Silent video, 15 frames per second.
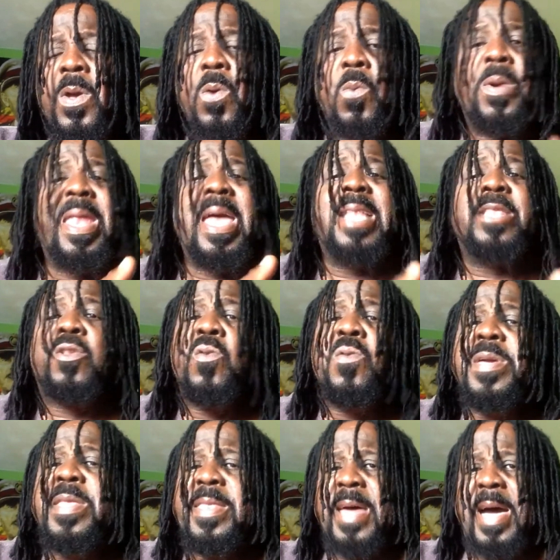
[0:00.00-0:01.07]
We're not
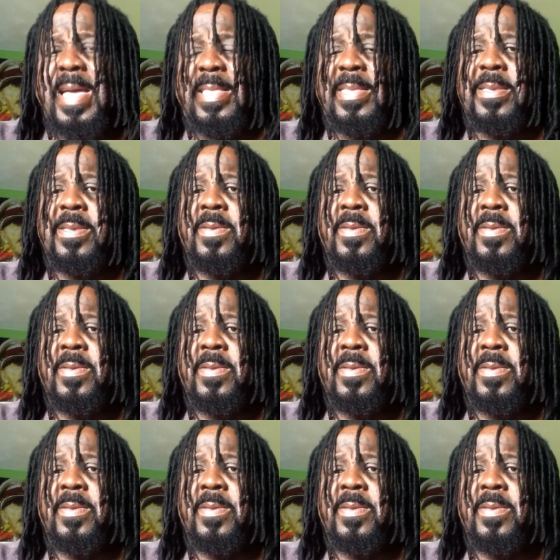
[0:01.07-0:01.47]
doing that.